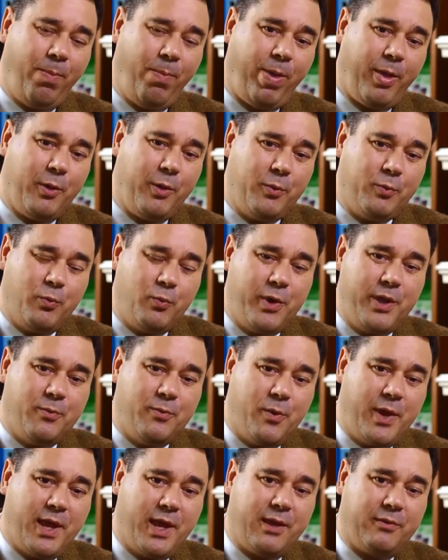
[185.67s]
And
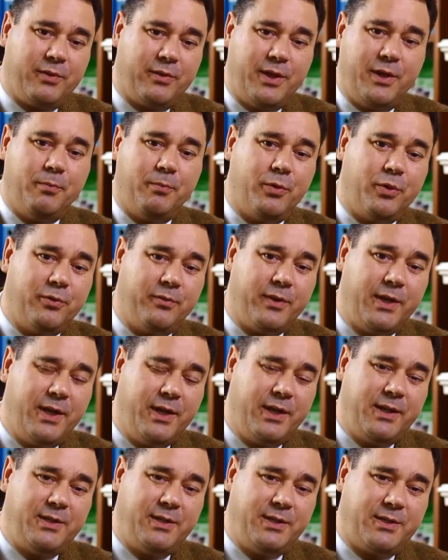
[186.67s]
we have a number of
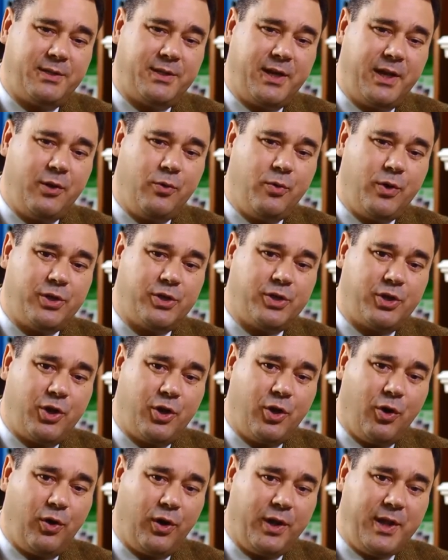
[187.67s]
distinguished
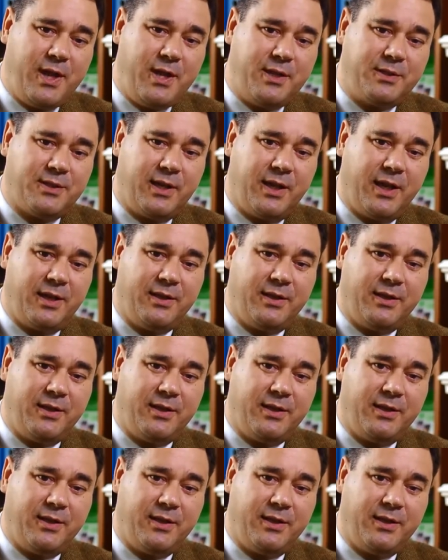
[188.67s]
colleagues